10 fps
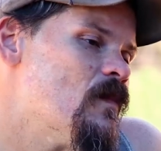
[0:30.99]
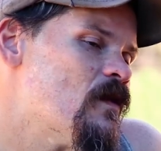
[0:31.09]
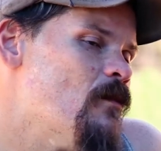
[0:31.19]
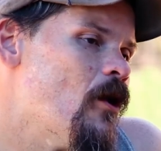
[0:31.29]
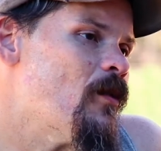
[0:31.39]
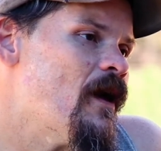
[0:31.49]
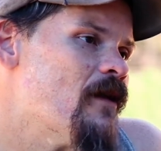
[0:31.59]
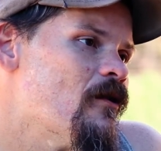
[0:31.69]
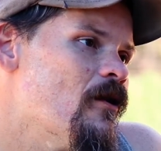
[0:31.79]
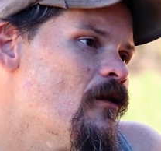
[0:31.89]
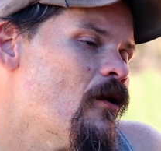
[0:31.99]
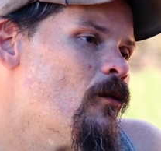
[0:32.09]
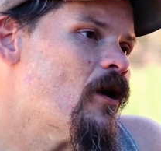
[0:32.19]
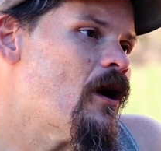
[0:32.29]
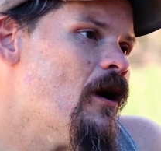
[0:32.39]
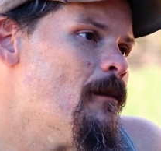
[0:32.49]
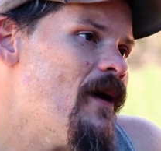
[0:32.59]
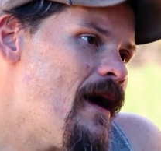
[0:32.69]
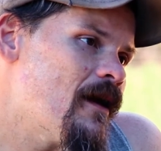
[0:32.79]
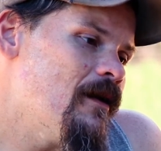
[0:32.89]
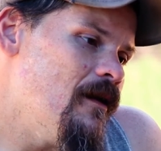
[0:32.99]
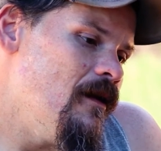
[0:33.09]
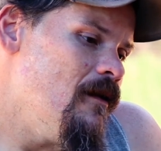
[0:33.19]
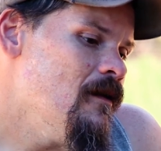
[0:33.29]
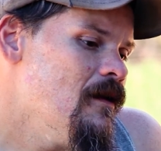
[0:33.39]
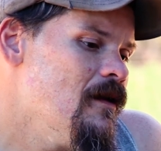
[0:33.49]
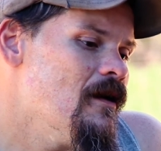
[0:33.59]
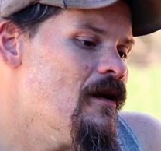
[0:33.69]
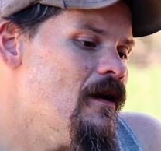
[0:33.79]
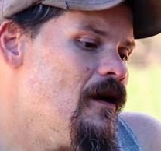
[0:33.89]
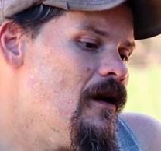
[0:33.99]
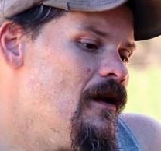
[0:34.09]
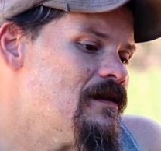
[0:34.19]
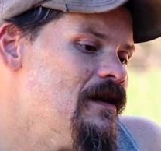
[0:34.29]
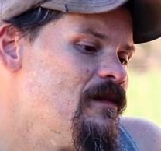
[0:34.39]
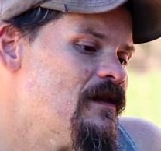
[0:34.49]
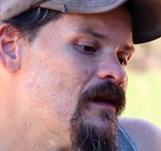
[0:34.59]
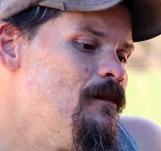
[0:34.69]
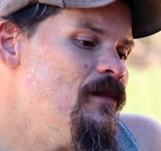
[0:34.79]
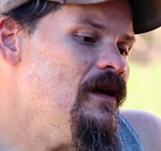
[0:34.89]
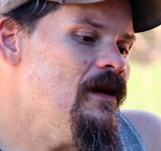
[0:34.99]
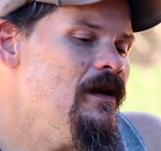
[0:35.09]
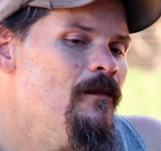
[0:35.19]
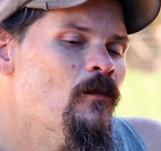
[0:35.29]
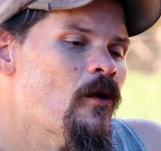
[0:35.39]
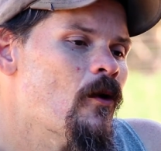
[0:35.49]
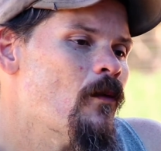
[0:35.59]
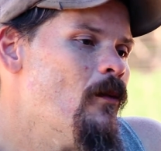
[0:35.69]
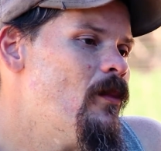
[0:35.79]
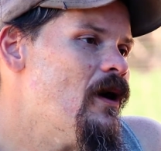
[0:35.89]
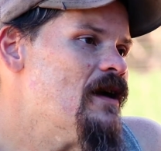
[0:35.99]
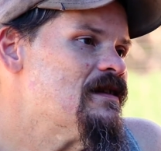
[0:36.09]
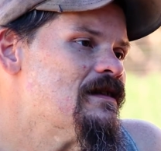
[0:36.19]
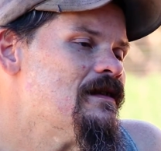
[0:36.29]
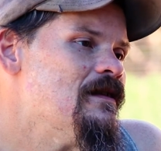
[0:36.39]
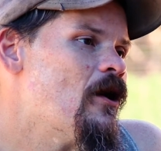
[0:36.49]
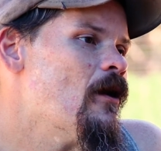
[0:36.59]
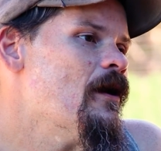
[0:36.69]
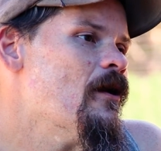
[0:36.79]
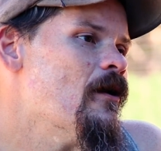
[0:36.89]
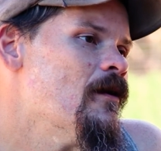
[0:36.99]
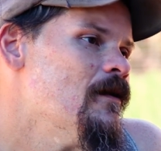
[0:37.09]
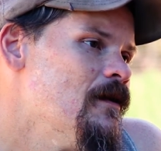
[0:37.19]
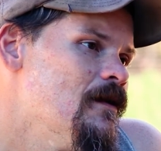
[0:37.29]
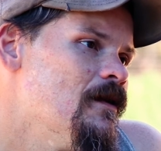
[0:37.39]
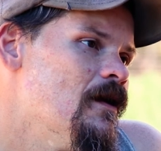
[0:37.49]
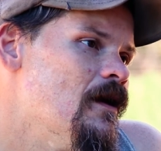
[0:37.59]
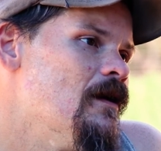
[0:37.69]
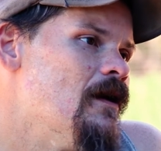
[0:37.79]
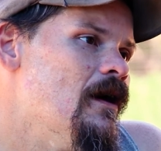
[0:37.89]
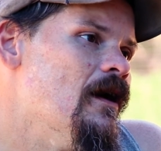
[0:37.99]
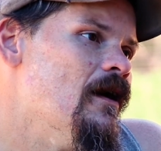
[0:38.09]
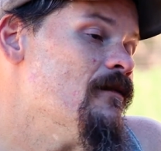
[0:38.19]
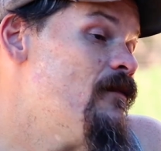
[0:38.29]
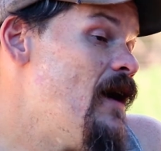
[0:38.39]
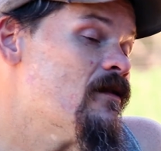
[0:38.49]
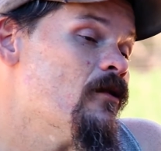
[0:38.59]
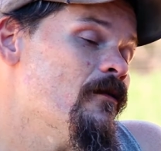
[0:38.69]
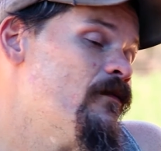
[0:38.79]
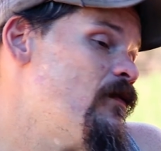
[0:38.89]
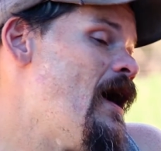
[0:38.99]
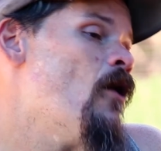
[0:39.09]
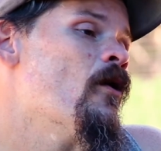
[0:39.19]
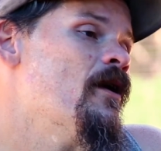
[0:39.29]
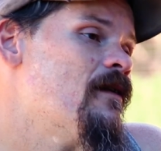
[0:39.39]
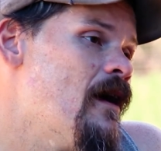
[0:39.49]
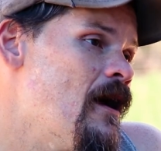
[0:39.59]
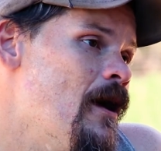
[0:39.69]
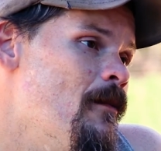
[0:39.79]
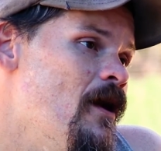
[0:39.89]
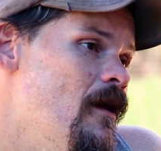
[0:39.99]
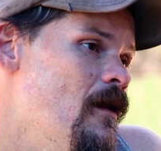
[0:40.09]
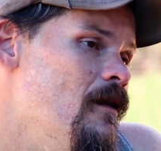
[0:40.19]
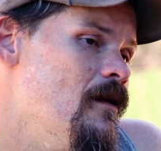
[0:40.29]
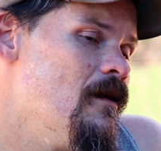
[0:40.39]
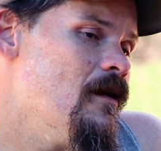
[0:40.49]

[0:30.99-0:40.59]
Smaller plants are a little more compact and seems to be more robust, gnarlier, faster flower in time, and